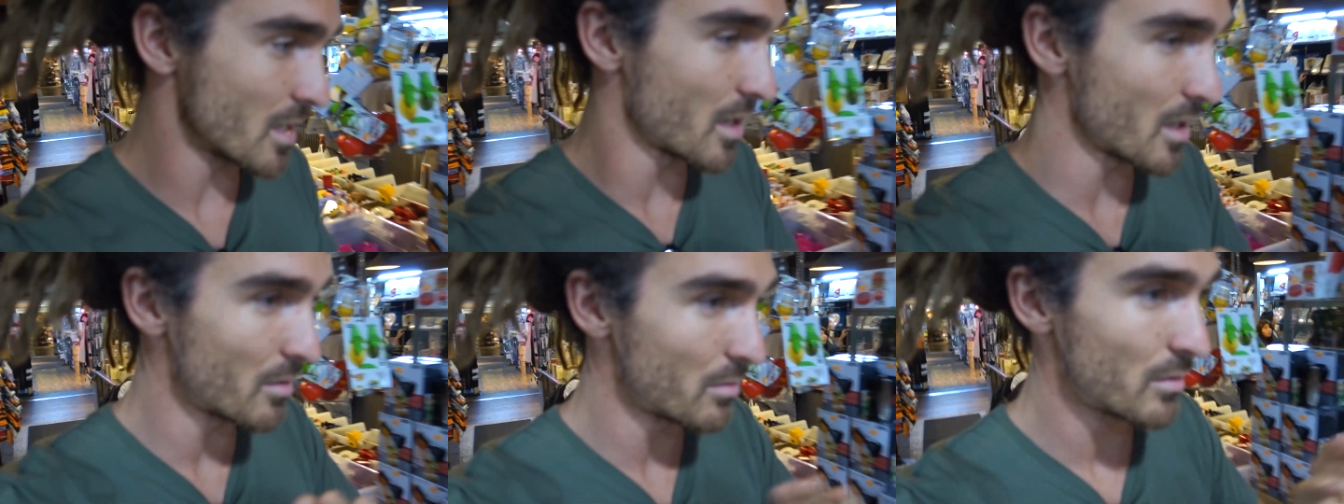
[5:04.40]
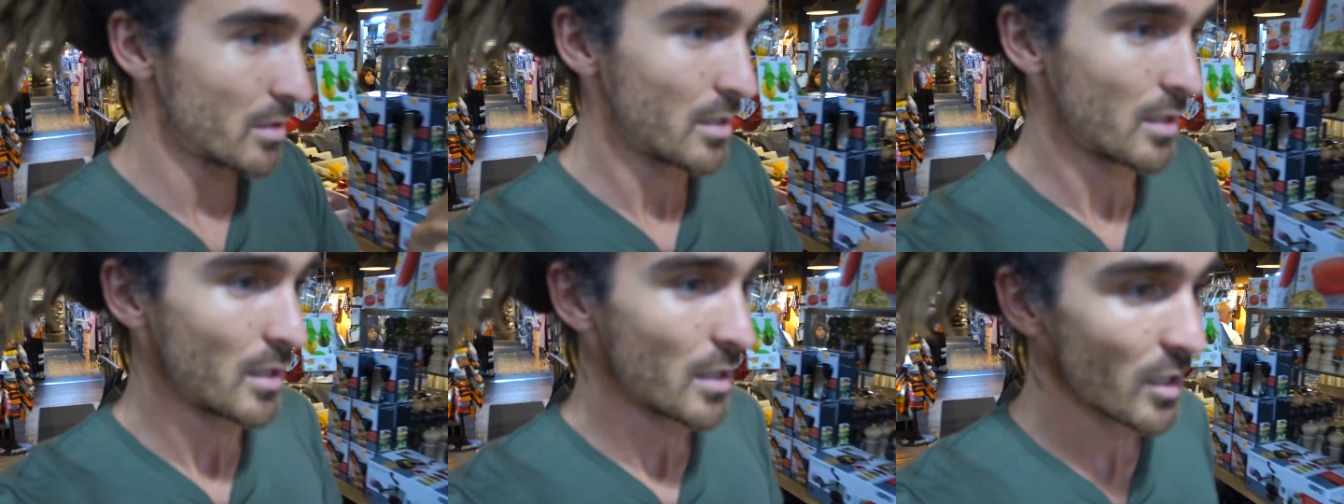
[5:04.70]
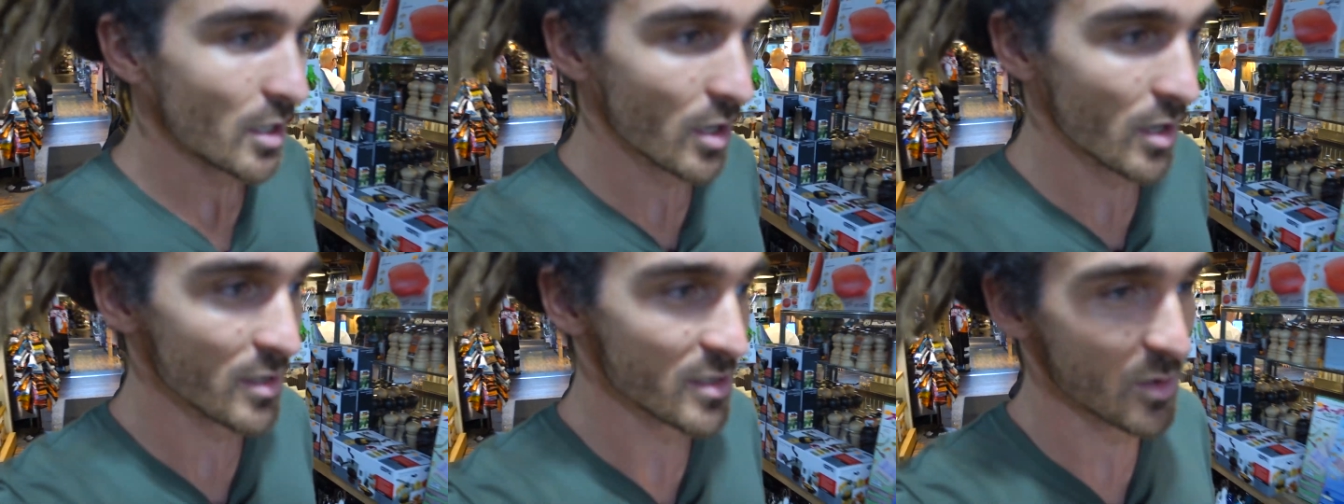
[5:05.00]
gonna
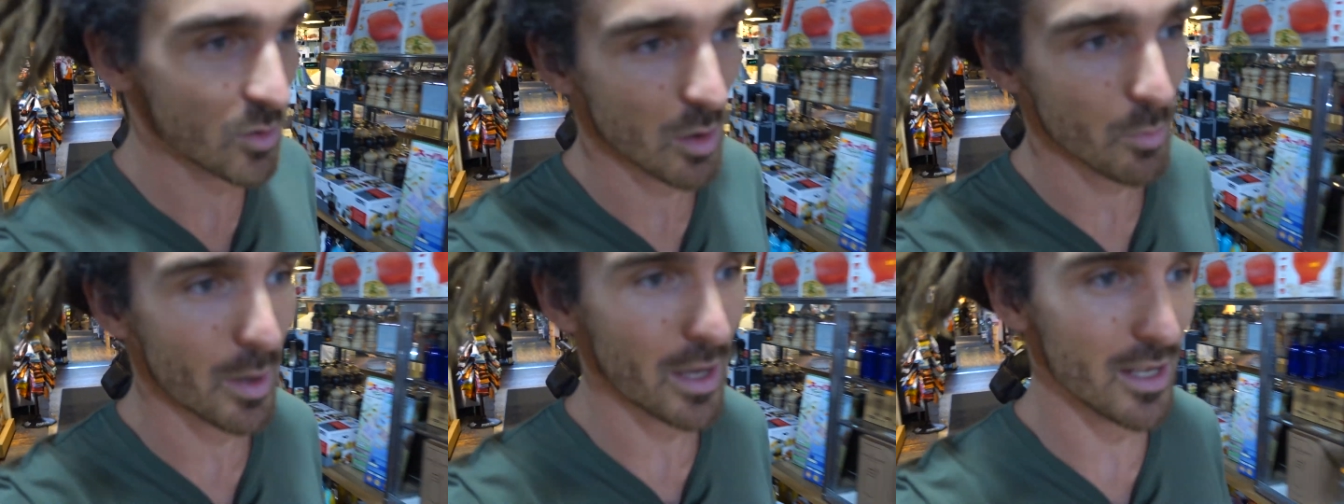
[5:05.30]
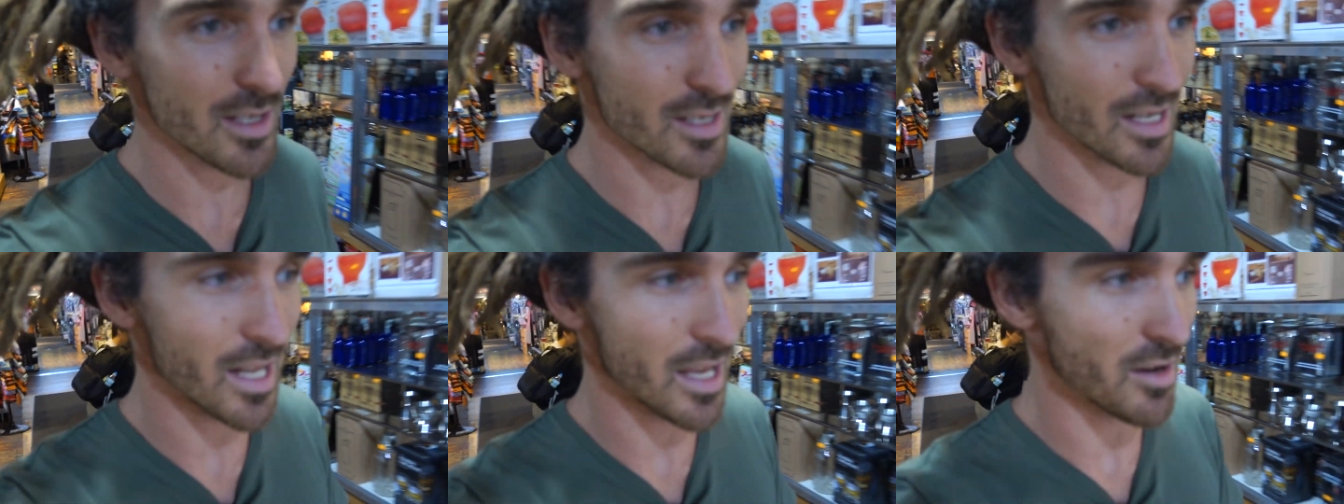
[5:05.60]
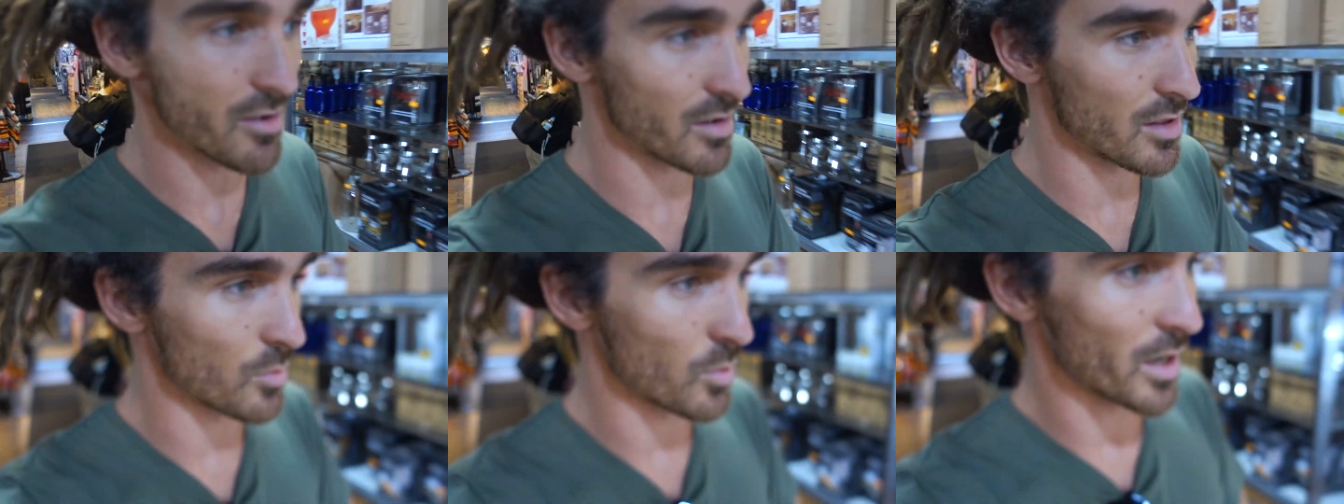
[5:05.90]
cook us all a pizza
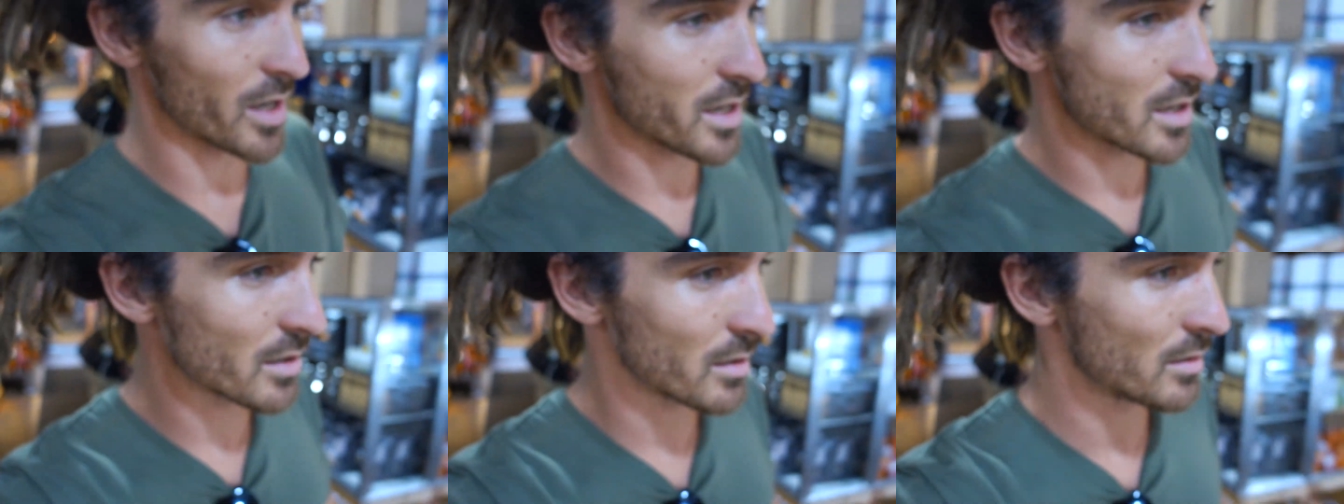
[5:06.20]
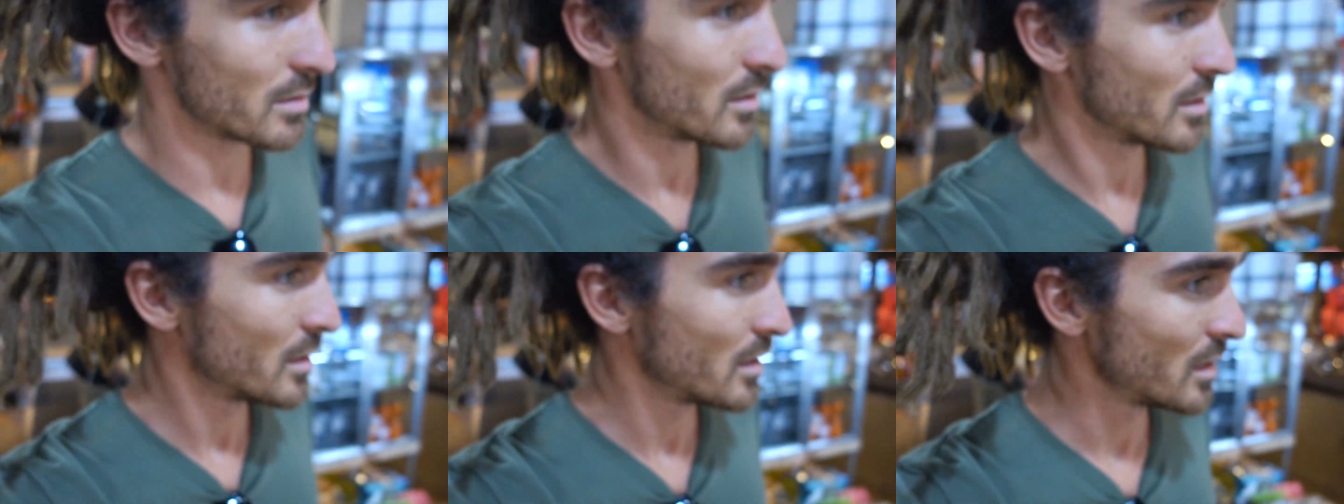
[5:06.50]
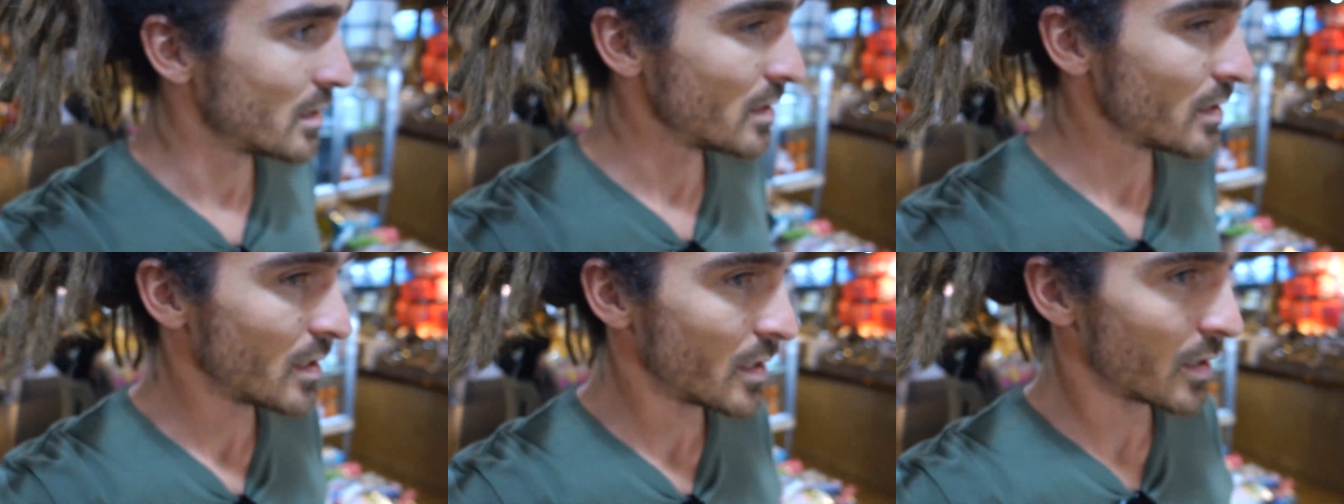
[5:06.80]
later in the week.
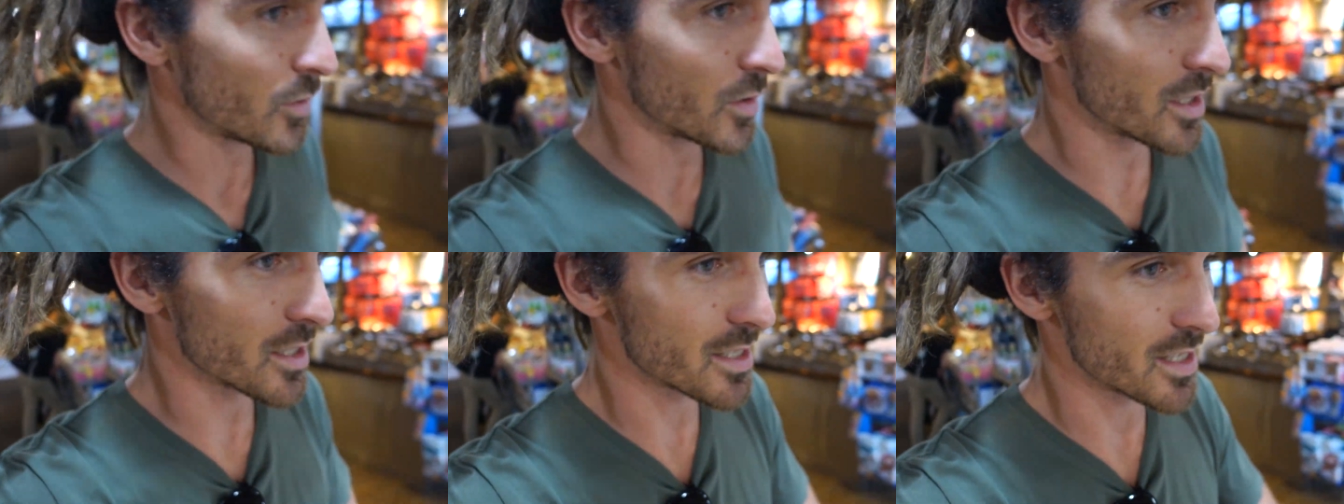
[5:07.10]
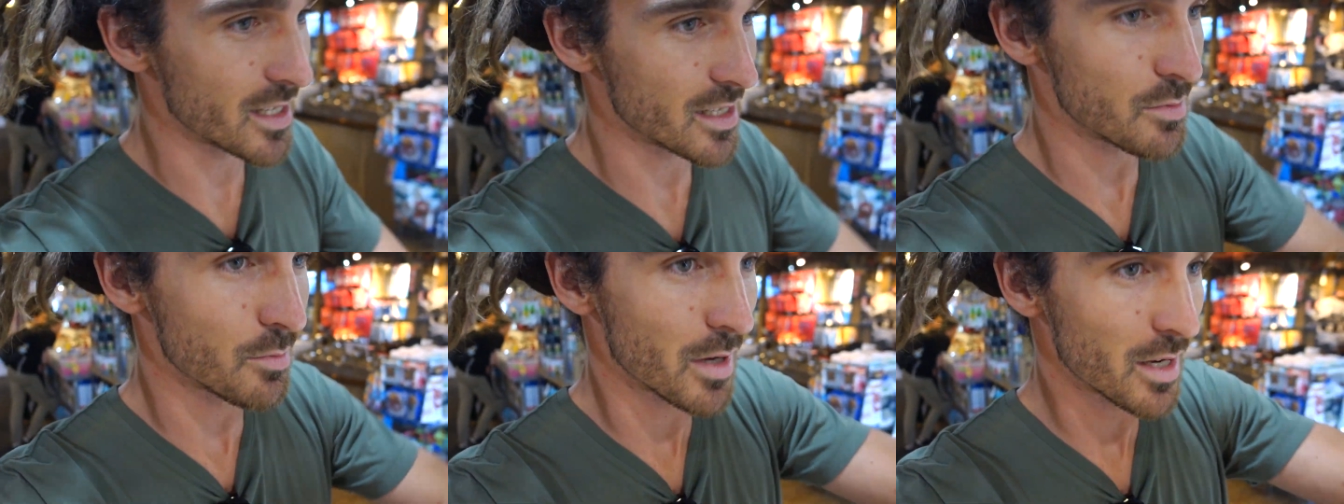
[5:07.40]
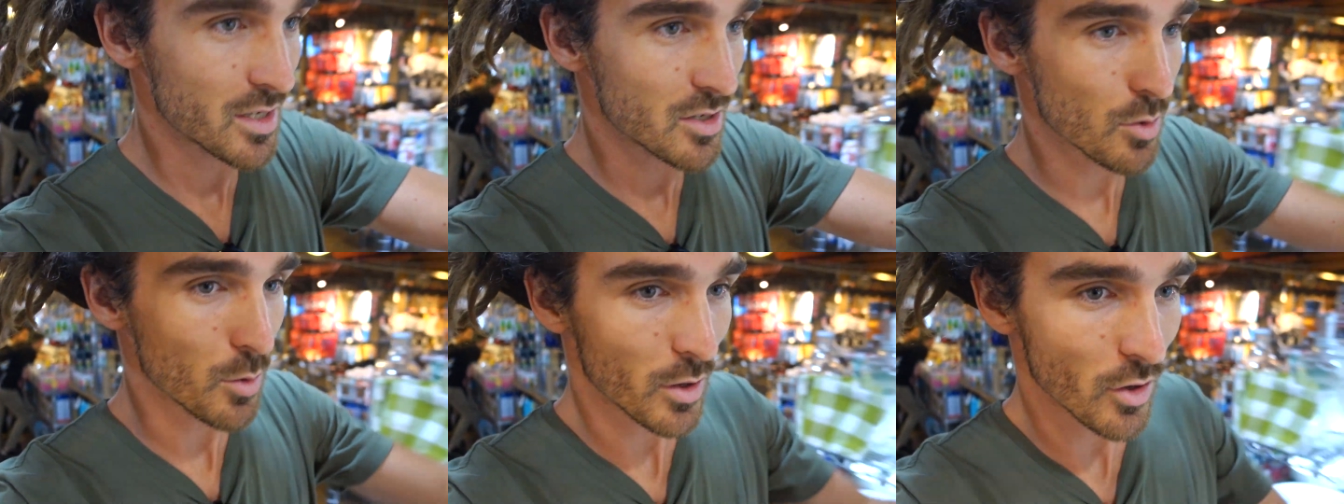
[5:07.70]
We just need to
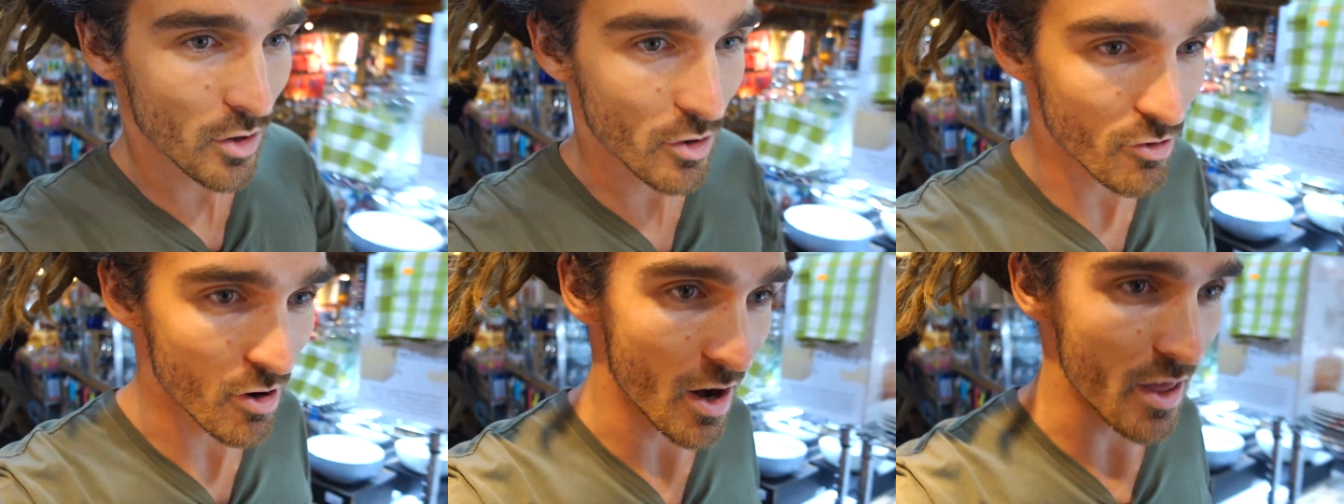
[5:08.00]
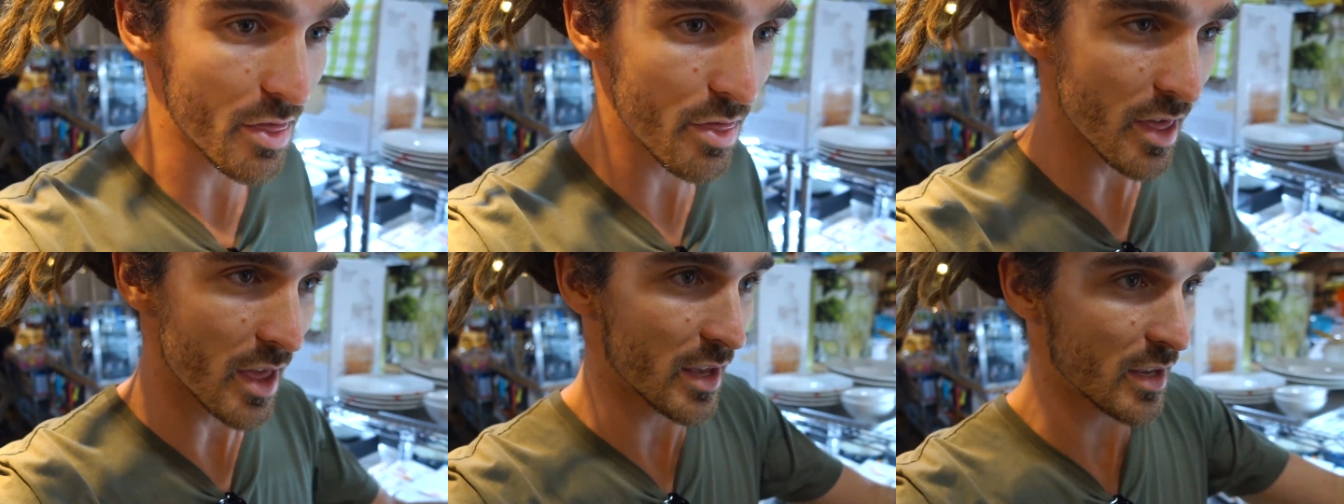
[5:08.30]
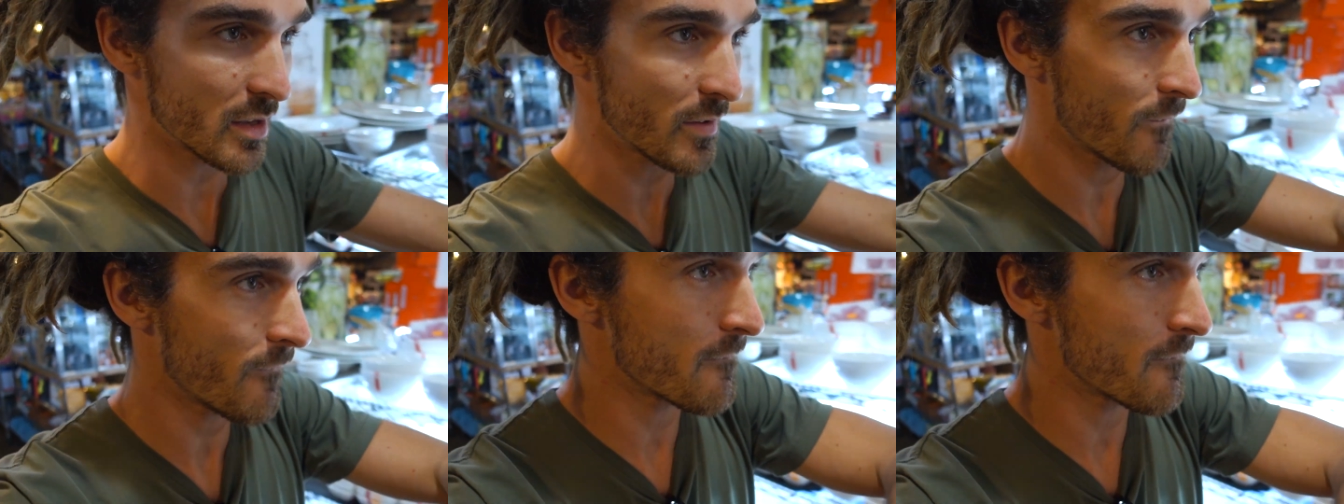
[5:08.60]
make sure we got the right thing.